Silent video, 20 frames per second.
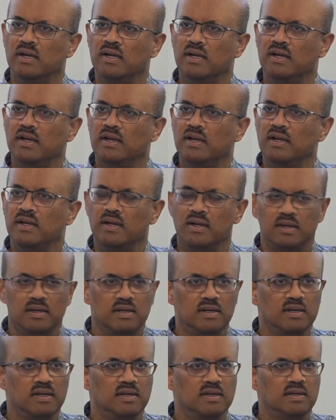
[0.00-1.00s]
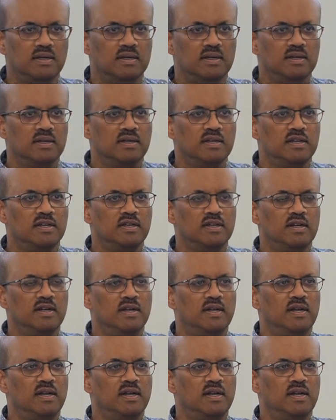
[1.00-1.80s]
(no one is talking)